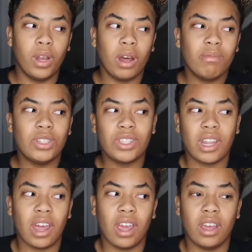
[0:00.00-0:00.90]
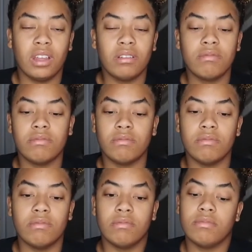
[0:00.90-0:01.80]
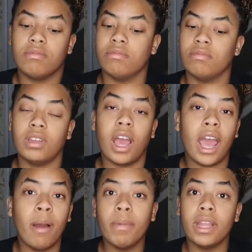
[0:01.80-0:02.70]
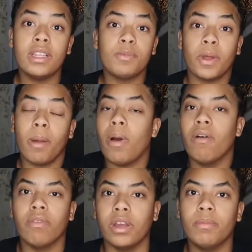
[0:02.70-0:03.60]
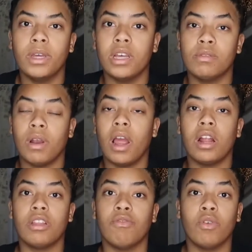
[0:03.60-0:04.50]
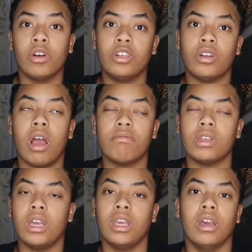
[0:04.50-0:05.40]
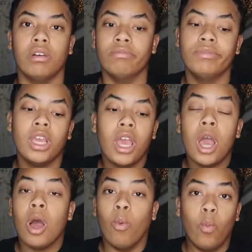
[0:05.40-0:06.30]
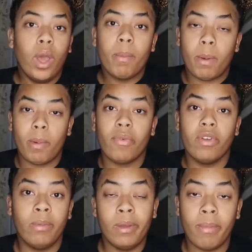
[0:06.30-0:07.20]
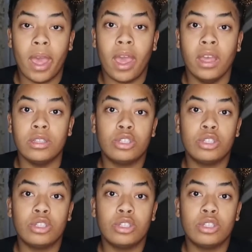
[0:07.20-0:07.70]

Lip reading: I'm just like, at this point, I'm over it. Because when I heard the 400, I was like, yo, one, my mama finna be mad.